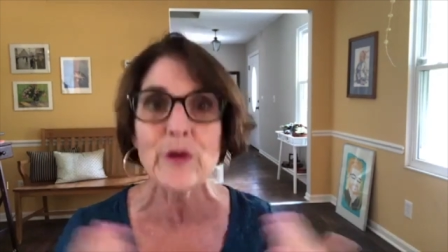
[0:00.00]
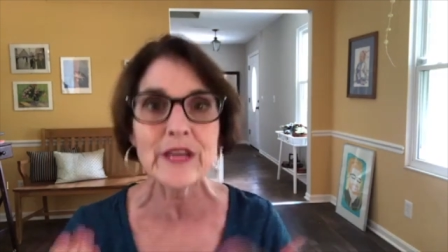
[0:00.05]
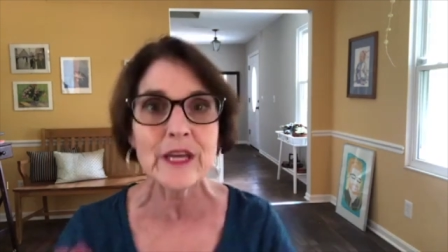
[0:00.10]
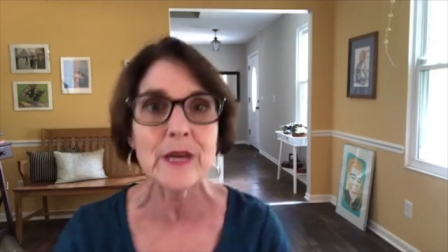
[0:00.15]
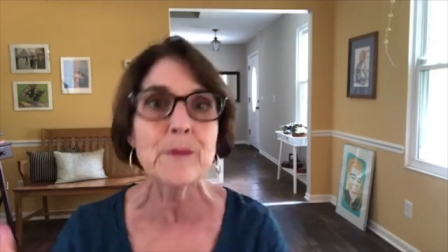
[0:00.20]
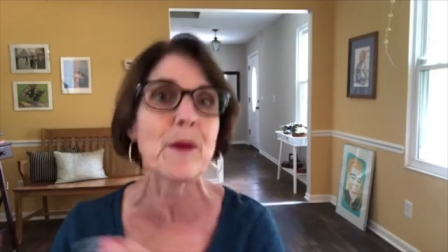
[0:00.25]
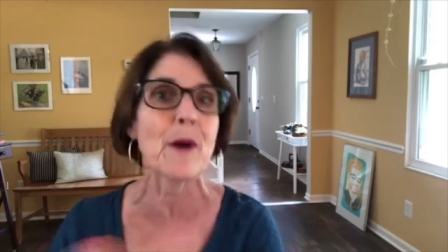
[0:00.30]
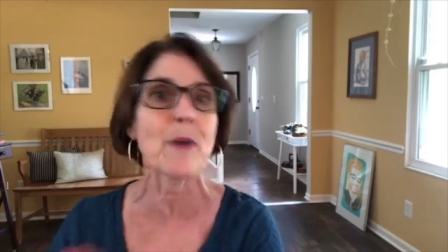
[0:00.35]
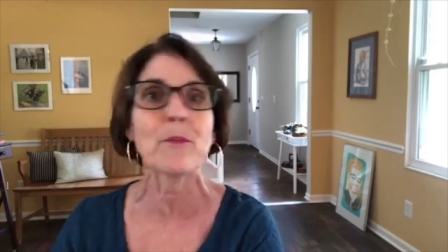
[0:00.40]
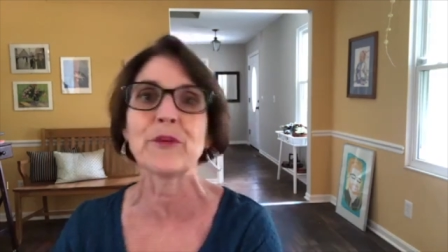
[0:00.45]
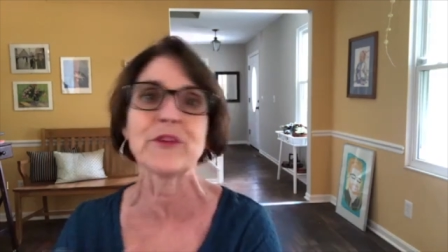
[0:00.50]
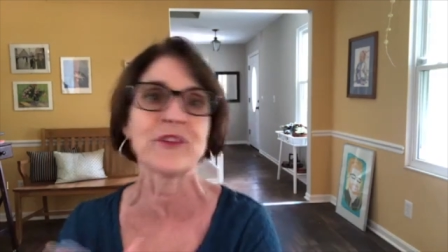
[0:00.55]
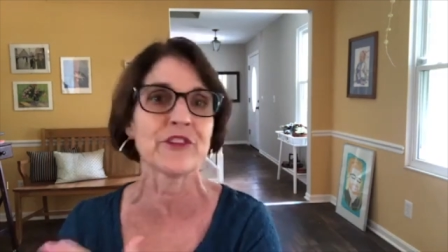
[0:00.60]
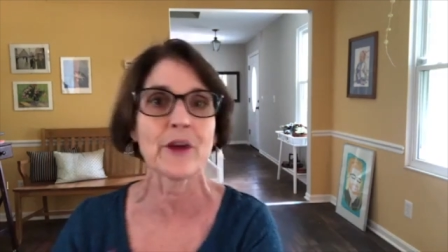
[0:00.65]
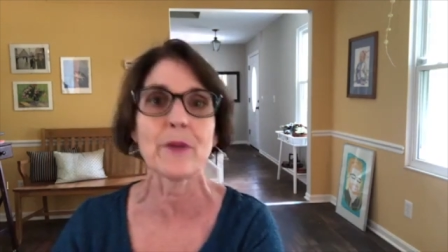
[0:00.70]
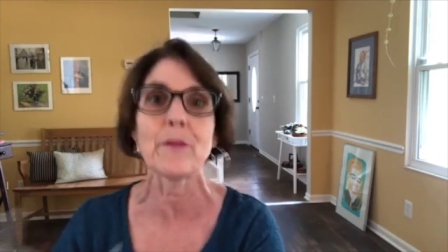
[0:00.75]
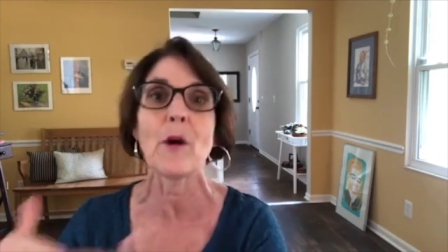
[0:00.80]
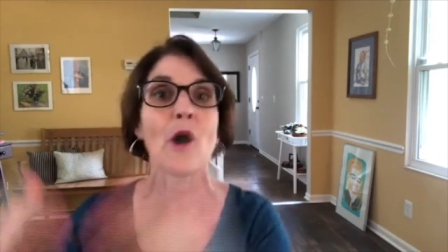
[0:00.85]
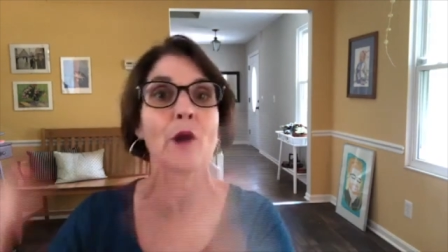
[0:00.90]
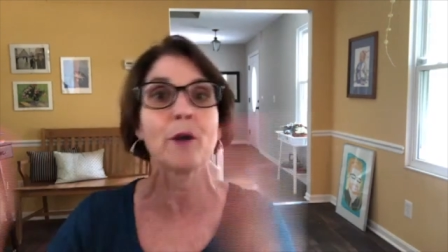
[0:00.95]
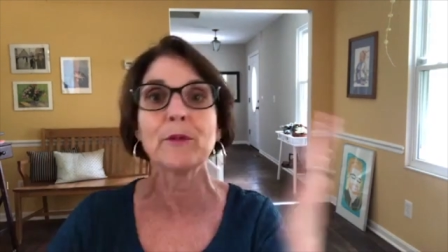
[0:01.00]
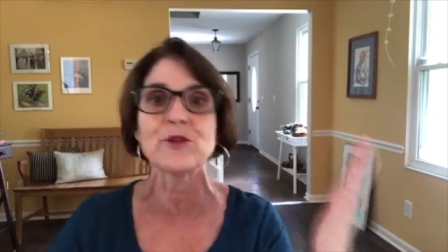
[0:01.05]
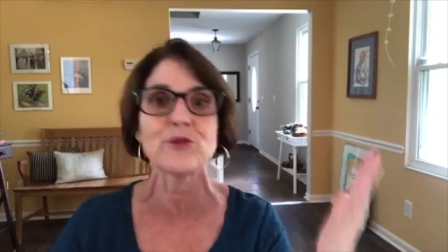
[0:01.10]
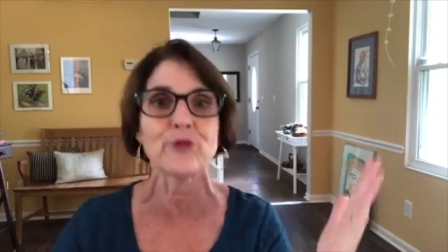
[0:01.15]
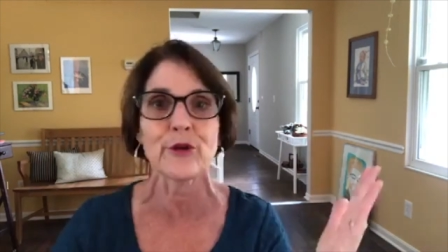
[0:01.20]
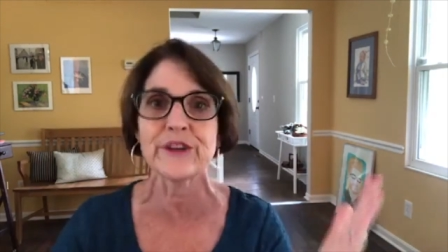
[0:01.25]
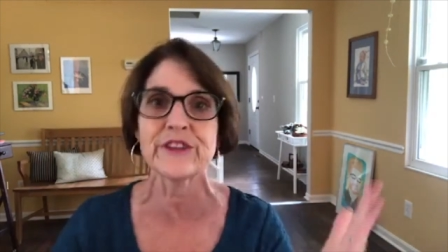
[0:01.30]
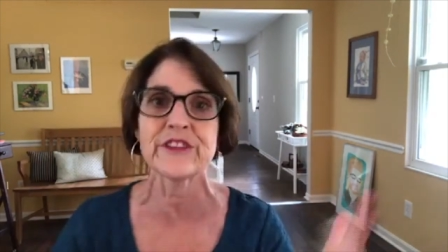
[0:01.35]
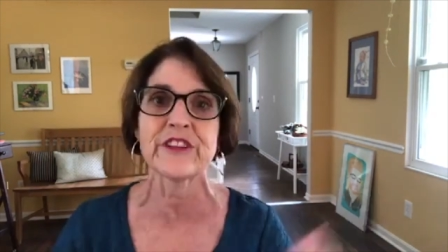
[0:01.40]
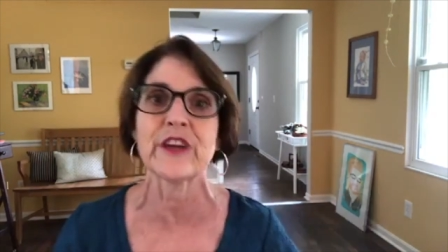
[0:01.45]
keep up with some
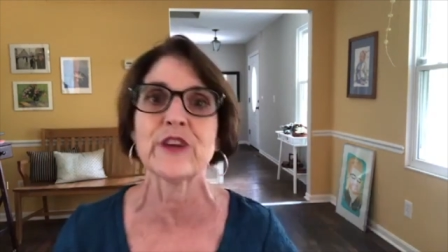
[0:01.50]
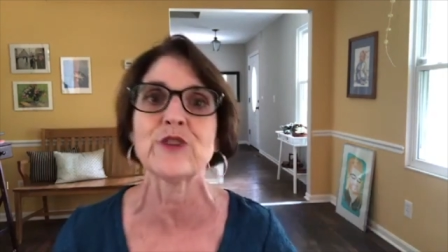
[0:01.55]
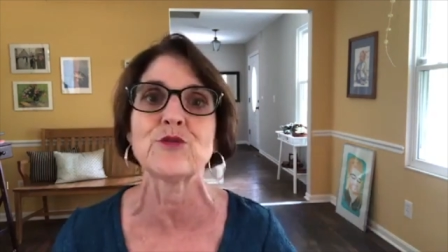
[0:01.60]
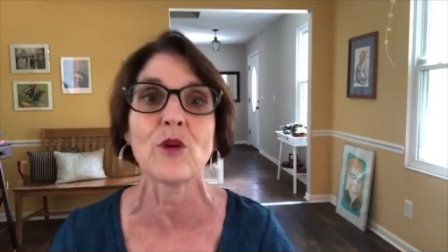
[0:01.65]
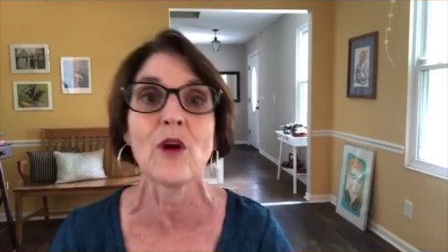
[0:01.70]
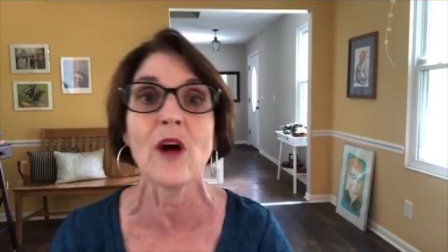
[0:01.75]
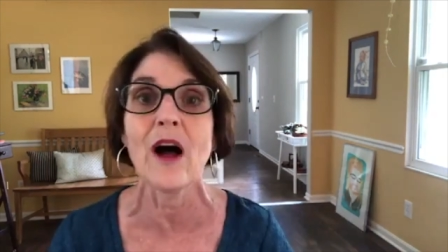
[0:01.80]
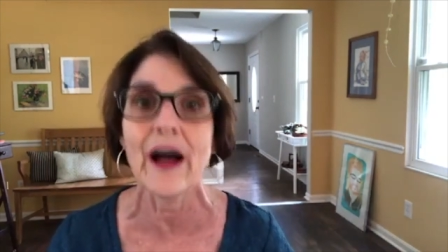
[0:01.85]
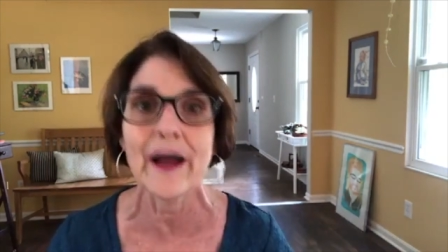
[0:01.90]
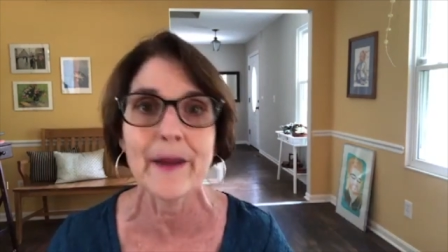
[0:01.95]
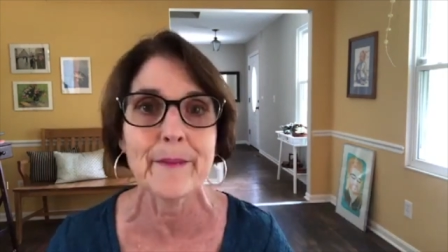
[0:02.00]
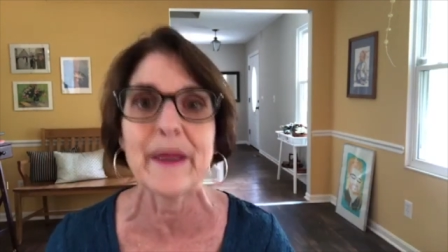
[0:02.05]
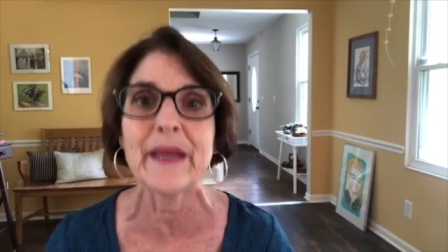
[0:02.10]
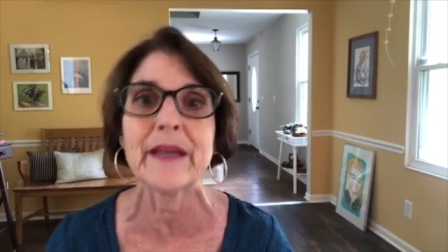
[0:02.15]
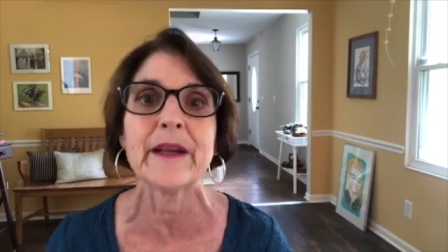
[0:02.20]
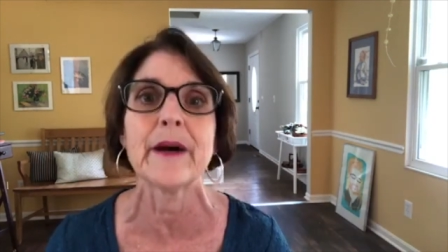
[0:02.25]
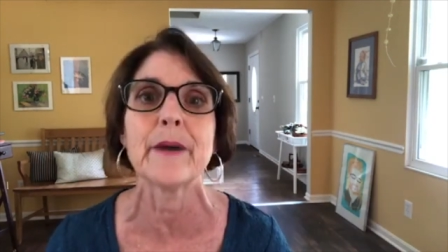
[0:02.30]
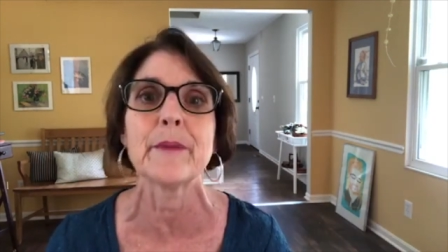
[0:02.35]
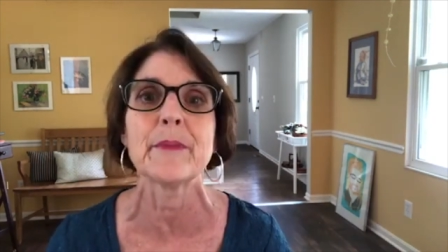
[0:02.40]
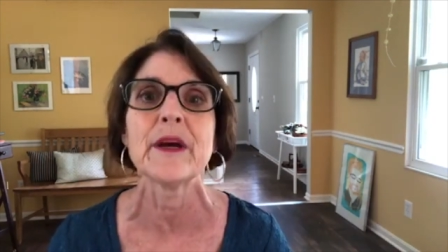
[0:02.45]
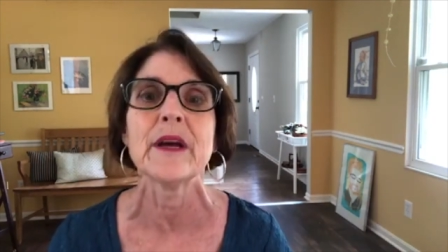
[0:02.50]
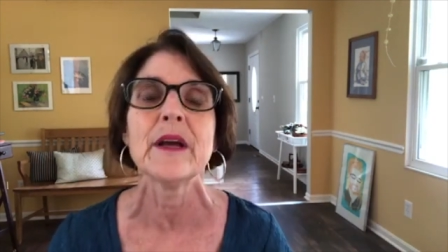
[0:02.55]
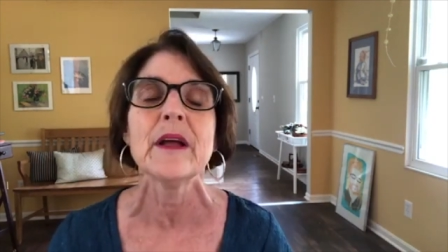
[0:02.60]
arbitrary schedule I made up.